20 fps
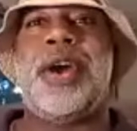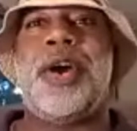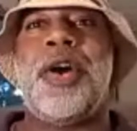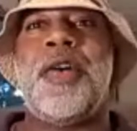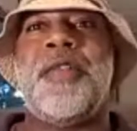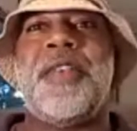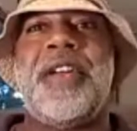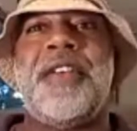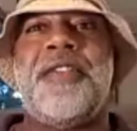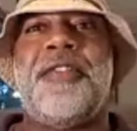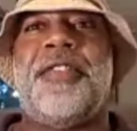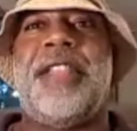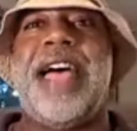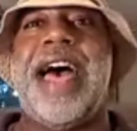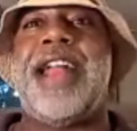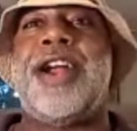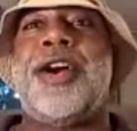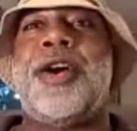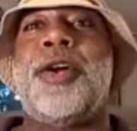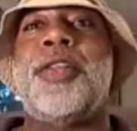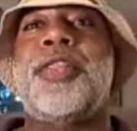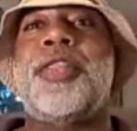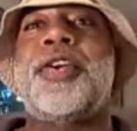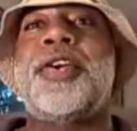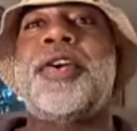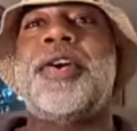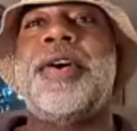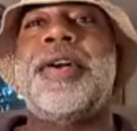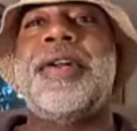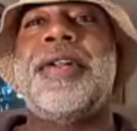Irving flat
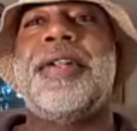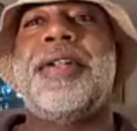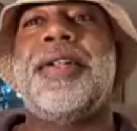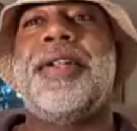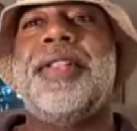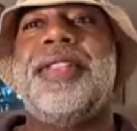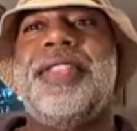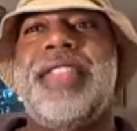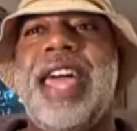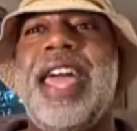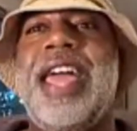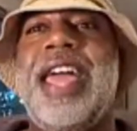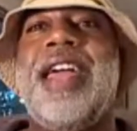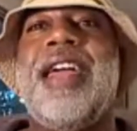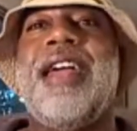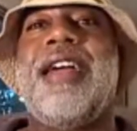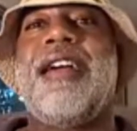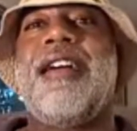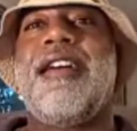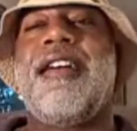earther thing.